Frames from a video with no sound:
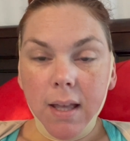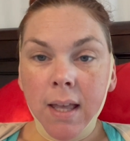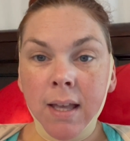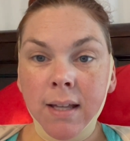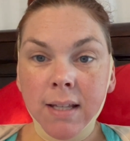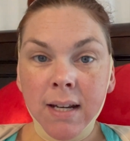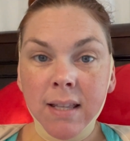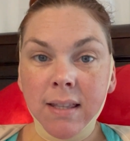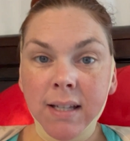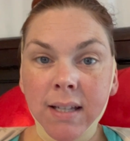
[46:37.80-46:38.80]
and
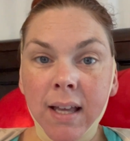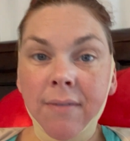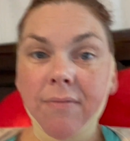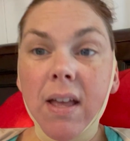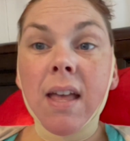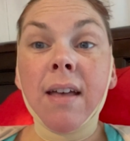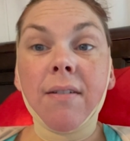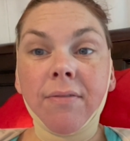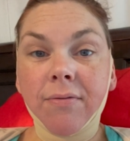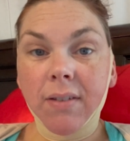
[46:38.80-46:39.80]
anything, if
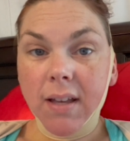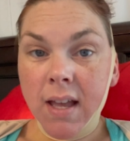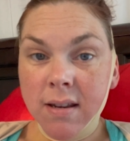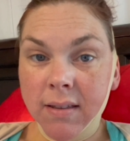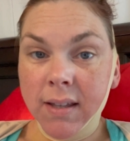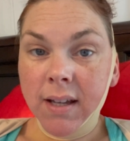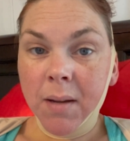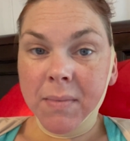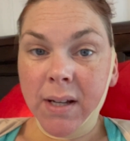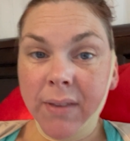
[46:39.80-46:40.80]
if anything
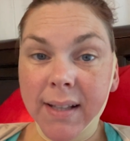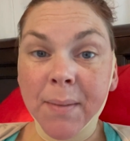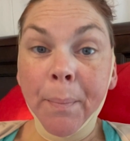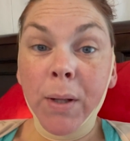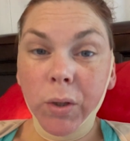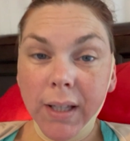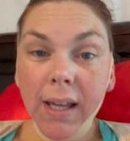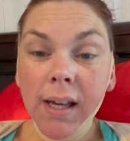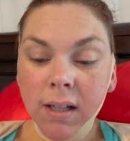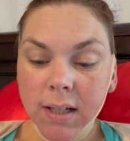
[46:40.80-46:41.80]
comes out that's
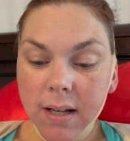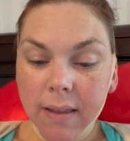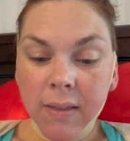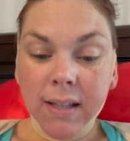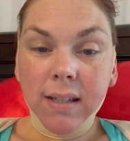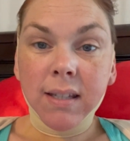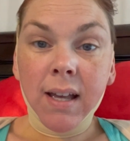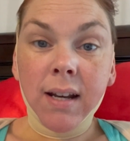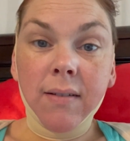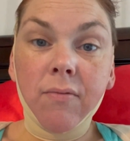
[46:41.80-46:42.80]
milky, that's a
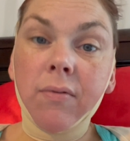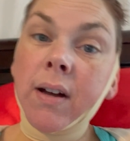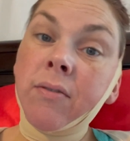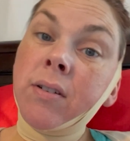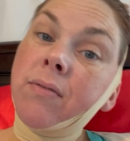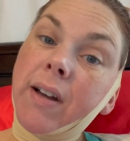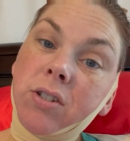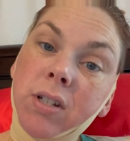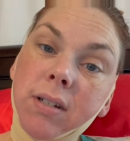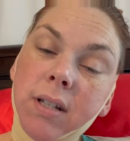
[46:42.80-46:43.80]
sign of
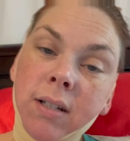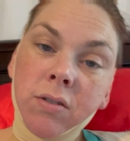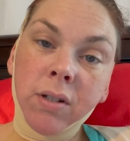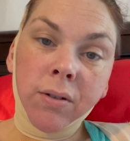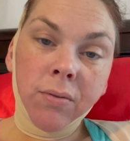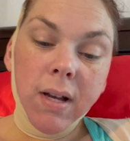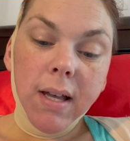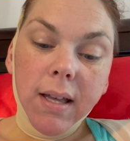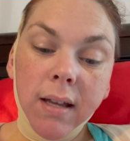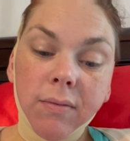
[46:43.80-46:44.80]
infection. And so
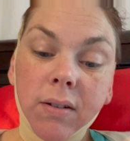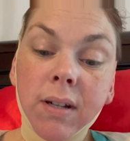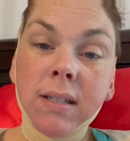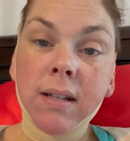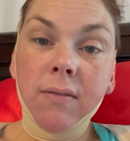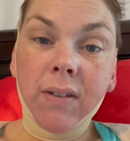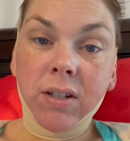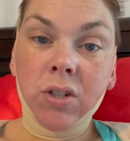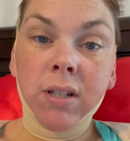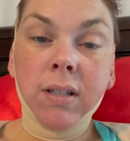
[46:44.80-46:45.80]
if there is an
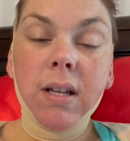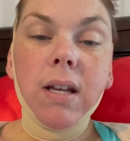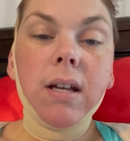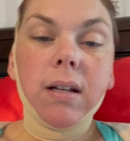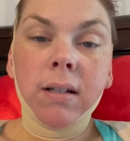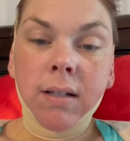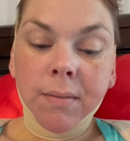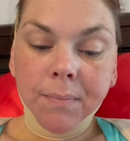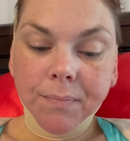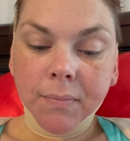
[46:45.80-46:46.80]
infection,
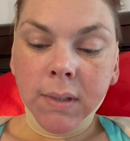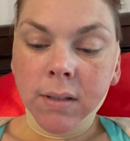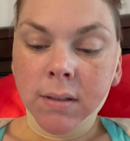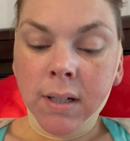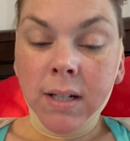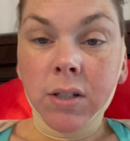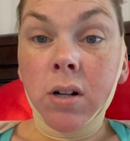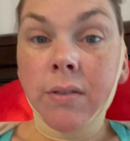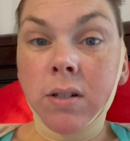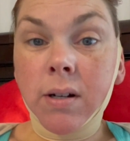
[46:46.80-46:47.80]
um, I need to
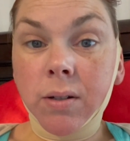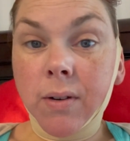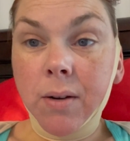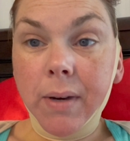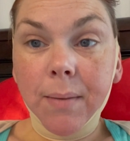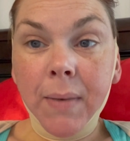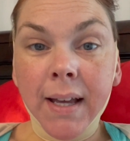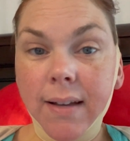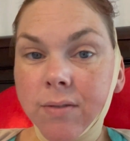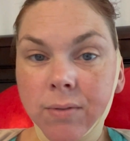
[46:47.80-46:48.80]
call the doctor right away. I
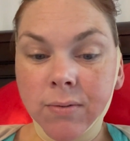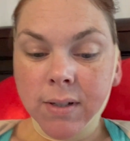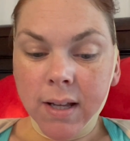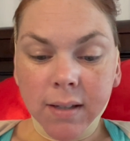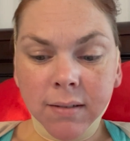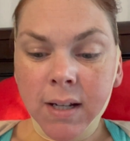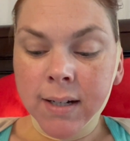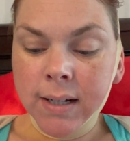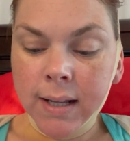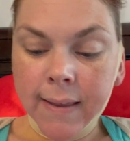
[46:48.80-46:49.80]
haven't
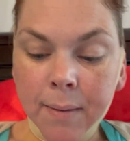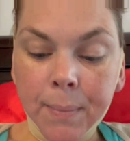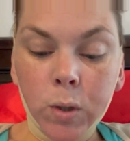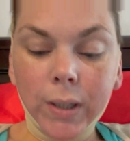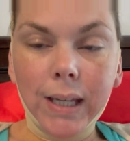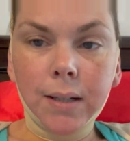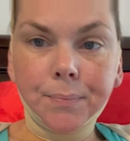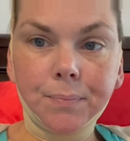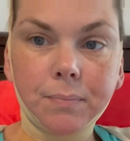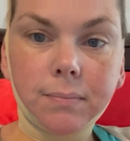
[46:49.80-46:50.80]
gotten anything milky,
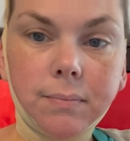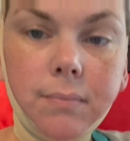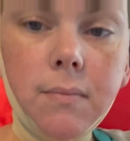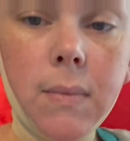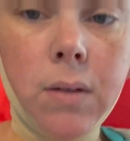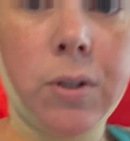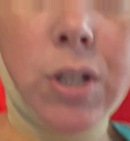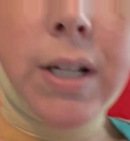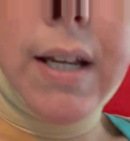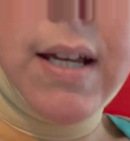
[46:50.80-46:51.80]
which is
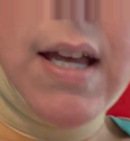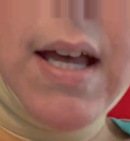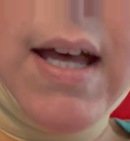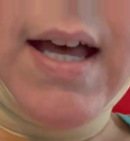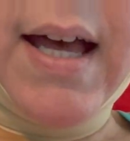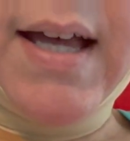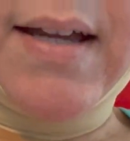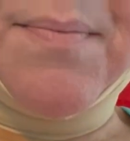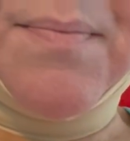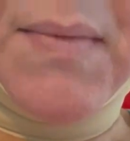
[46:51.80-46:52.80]
good. Um,